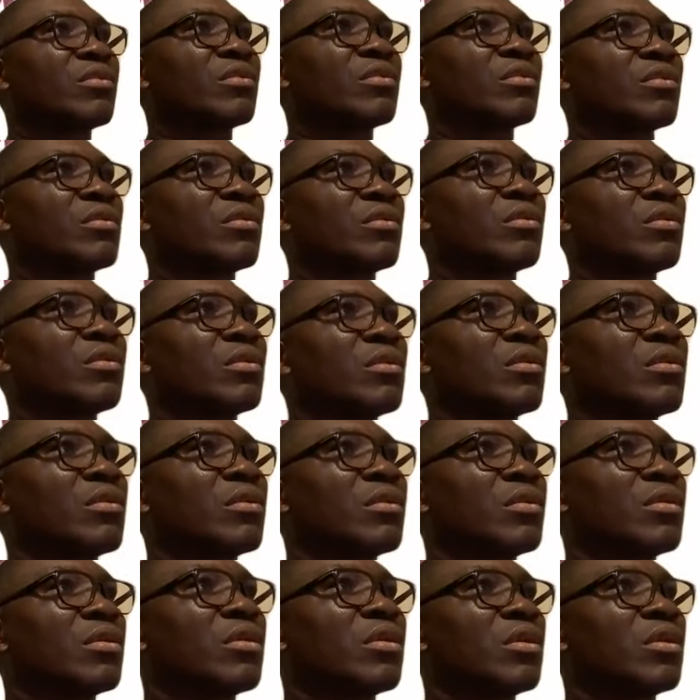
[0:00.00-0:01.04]

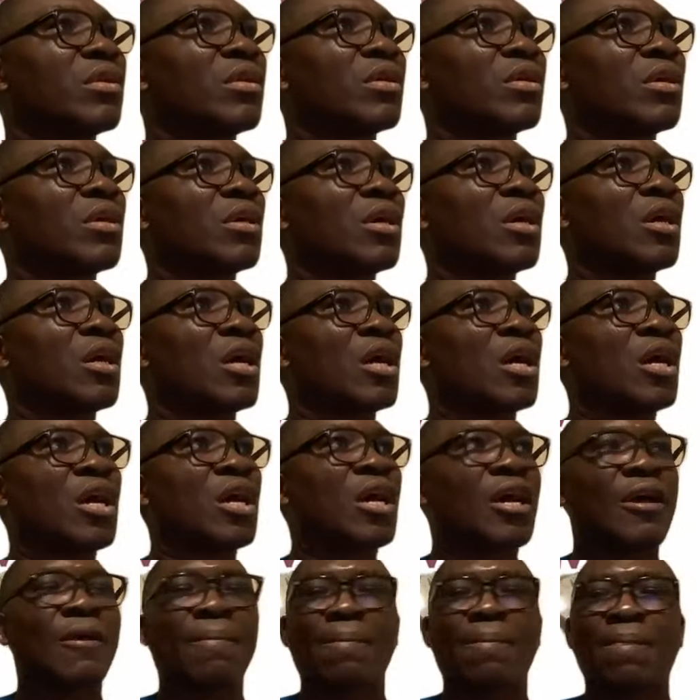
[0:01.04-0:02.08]

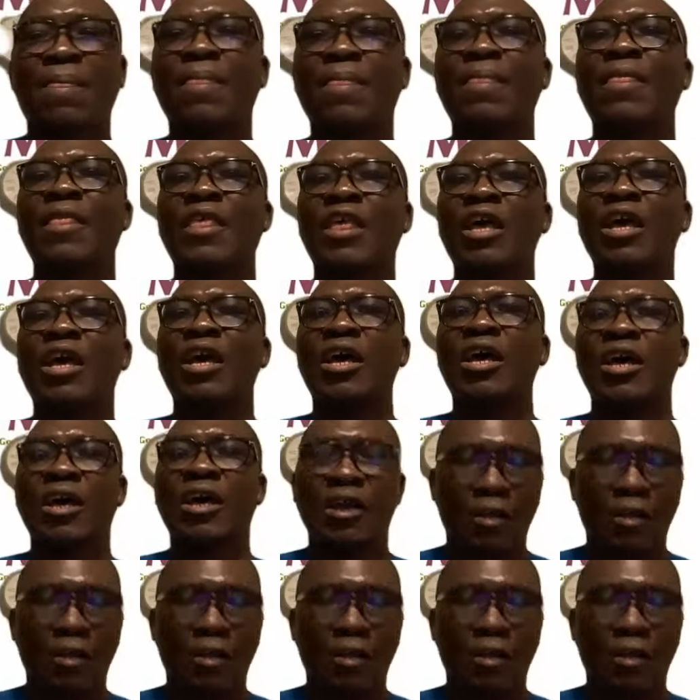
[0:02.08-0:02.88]
[no speech]